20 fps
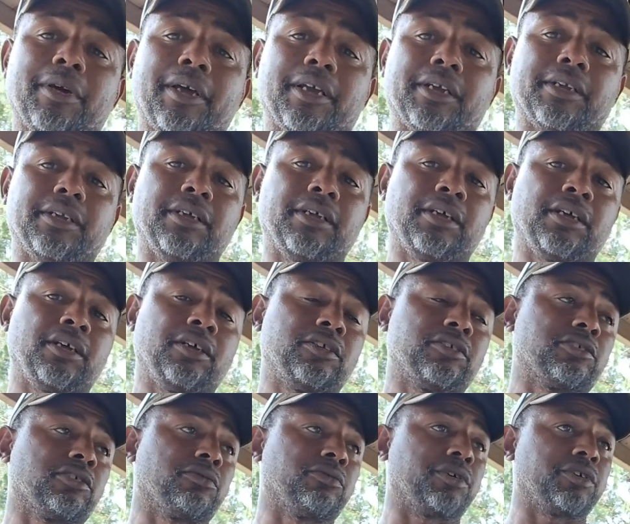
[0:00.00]
bank.
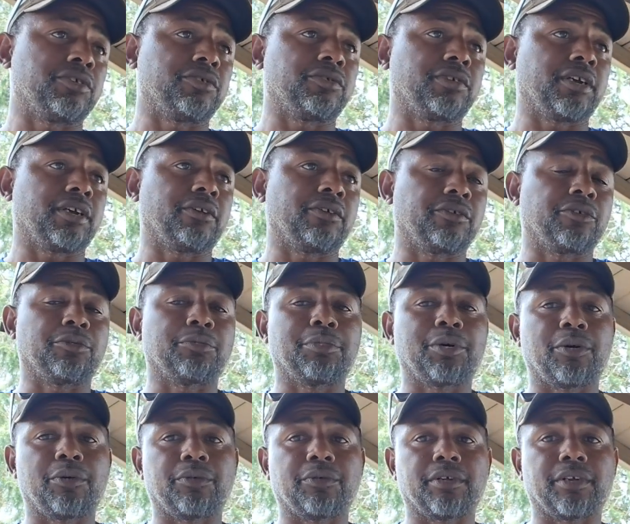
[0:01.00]
So when you get on a
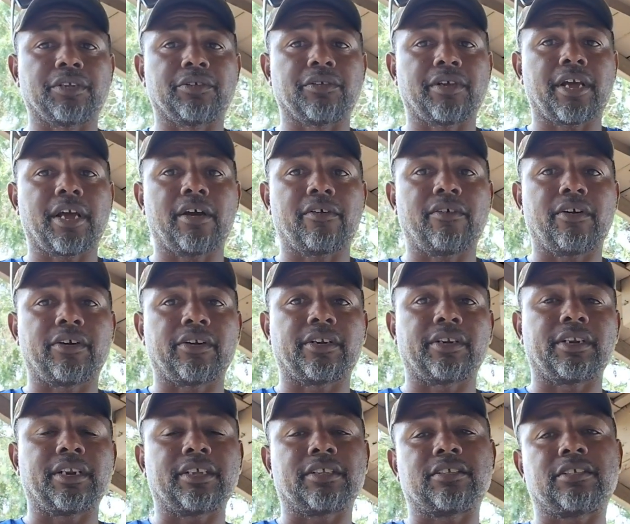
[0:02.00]
boat and you have all
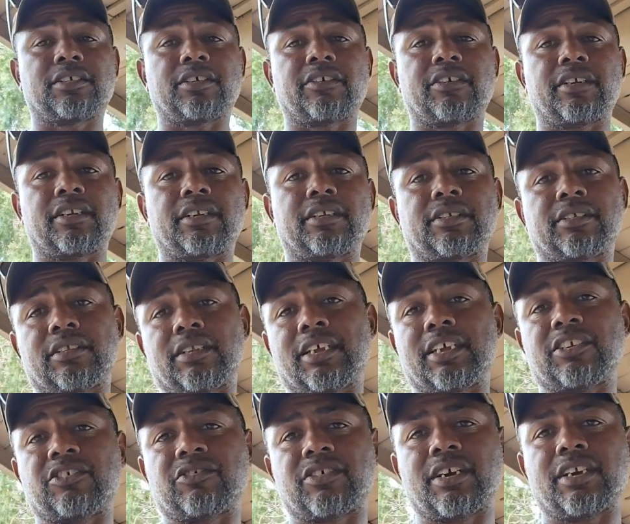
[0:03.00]
the necessary
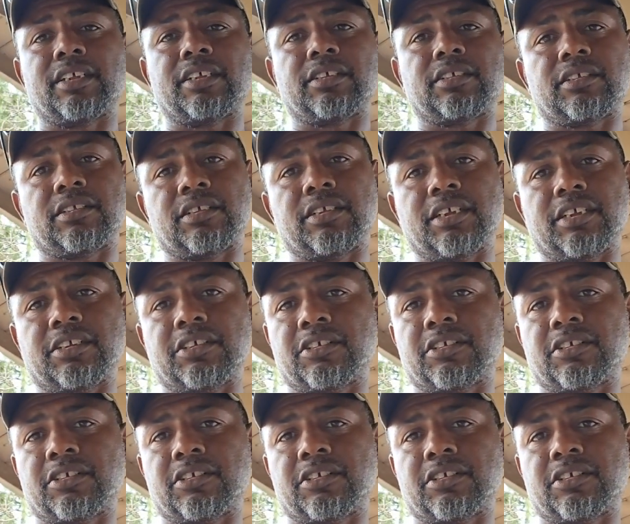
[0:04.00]
electronics, it's